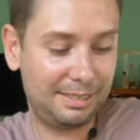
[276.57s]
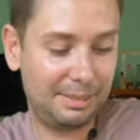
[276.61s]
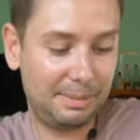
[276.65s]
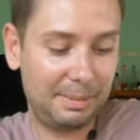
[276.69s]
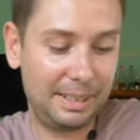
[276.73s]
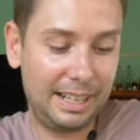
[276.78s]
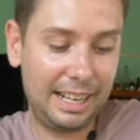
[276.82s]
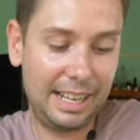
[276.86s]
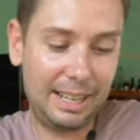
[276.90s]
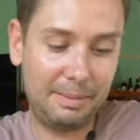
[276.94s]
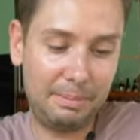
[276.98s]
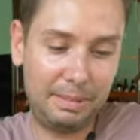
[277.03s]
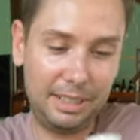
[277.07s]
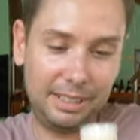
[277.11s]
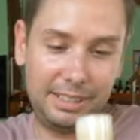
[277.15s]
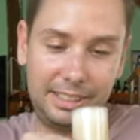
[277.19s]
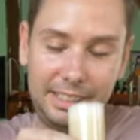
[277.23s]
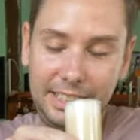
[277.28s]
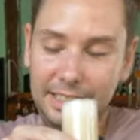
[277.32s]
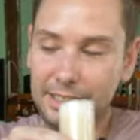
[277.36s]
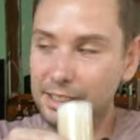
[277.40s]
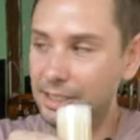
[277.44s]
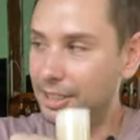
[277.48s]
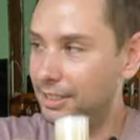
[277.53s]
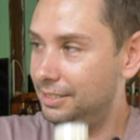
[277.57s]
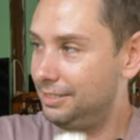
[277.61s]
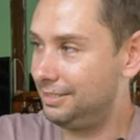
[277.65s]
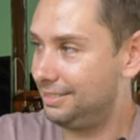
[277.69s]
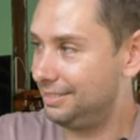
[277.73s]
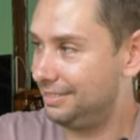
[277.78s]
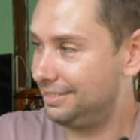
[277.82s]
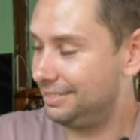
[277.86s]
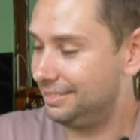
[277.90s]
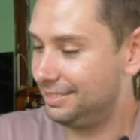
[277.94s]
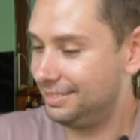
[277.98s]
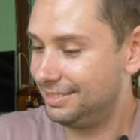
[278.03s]
we're gonna have the chicha.
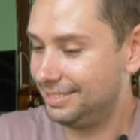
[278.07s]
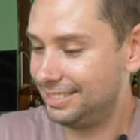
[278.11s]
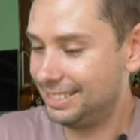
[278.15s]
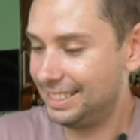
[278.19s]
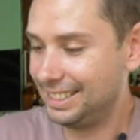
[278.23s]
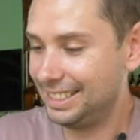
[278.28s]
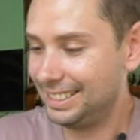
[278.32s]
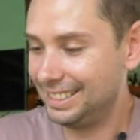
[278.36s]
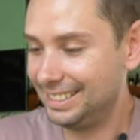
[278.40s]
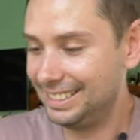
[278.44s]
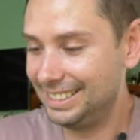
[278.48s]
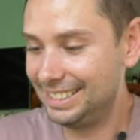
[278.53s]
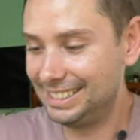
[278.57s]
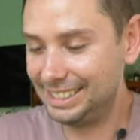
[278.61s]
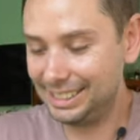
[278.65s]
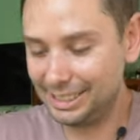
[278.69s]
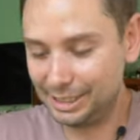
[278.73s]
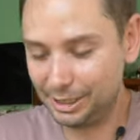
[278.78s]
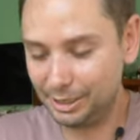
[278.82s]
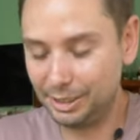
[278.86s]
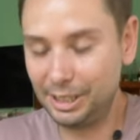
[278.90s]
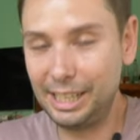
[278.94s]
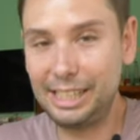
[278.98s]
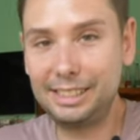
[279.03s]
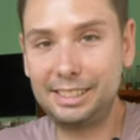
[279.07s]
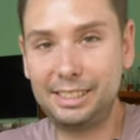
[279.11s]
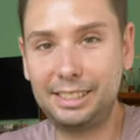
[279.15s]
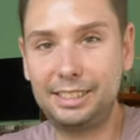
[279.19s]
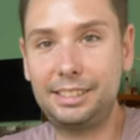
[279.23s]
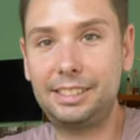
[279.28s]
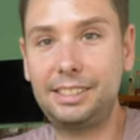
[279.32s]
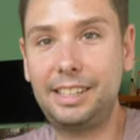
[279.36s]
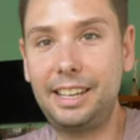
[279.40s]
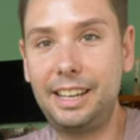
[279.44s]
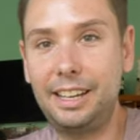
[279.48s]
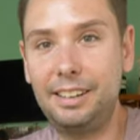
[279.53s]
This is less
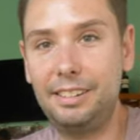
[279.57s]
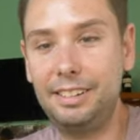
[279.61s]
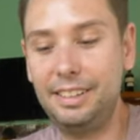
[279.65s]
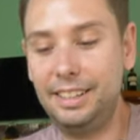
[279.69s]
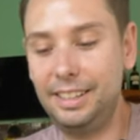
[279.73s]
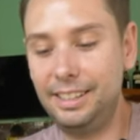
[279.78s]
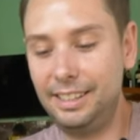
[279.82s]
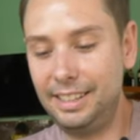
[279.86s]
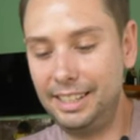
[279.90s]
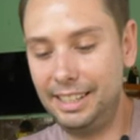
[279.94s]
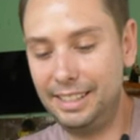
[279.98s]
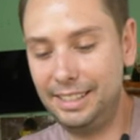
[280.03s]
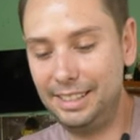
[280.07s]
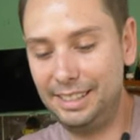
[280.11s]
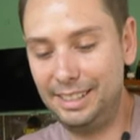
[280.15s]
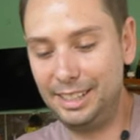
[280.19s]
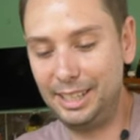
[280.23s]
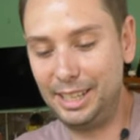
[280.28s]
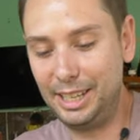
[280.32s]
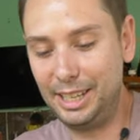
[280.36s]
scary than the